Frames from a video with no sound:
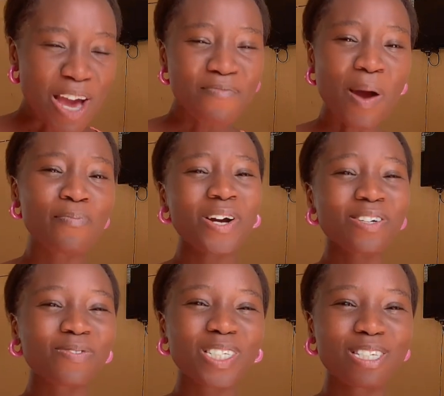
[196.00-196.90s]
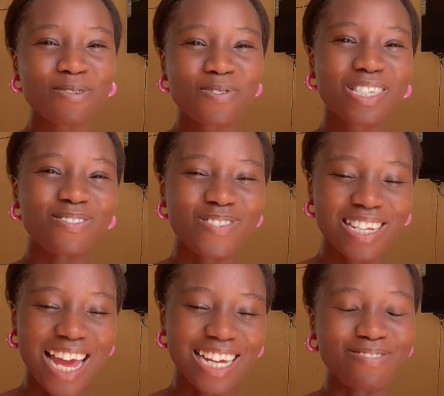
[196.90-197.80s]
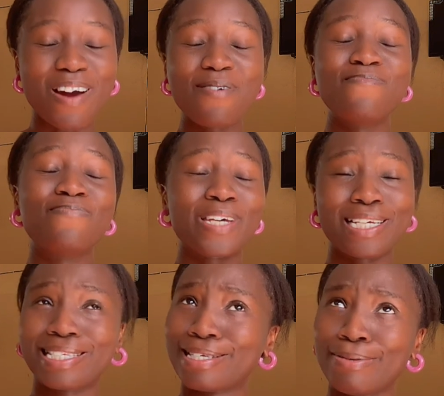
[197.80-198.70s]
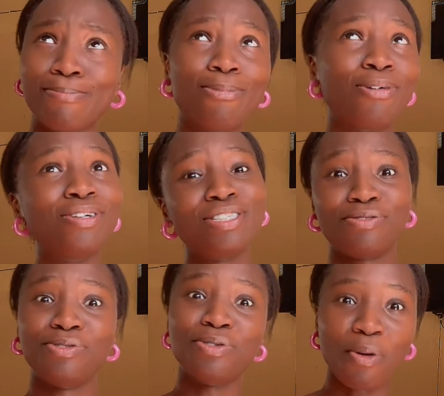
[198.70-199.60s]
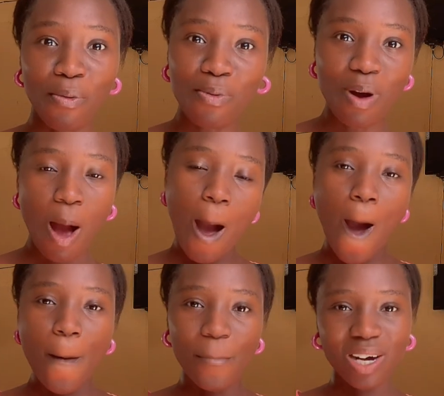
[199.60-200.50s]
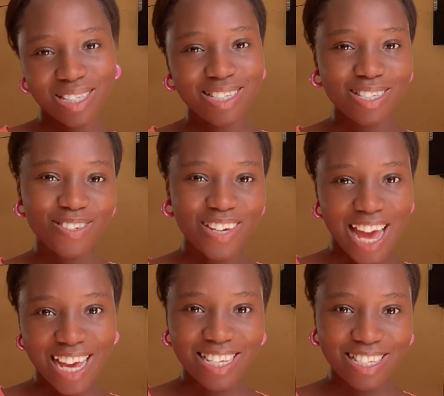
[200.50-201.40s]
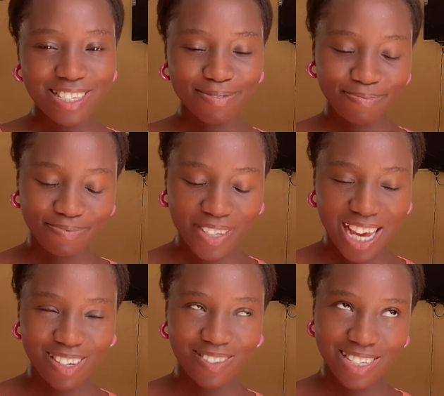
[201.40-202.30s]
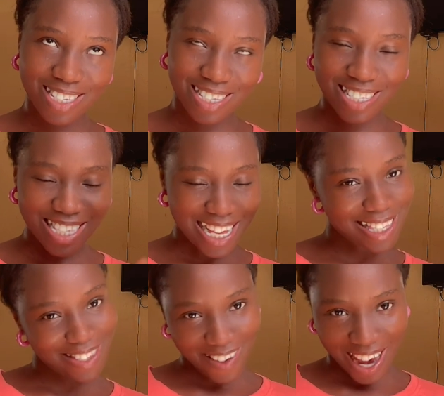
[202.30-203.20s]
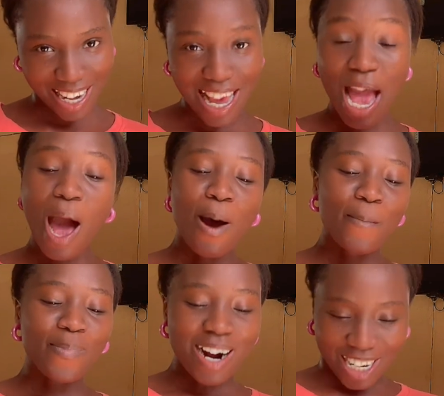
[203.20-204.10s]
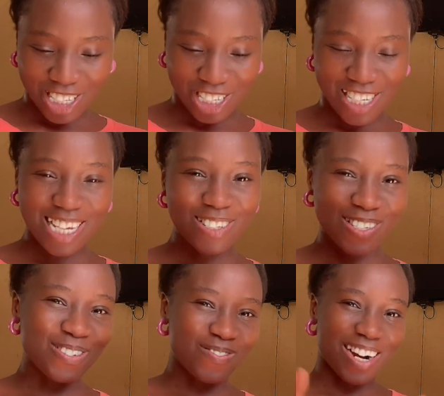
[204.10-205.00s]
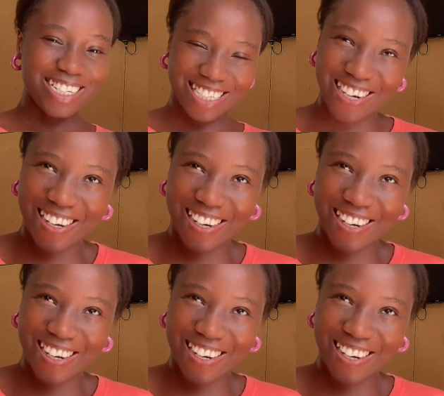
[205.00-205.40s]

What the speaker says: My birth month is supposed to be like my best month, But you guys, anyways, that's fine. March, let's go to March.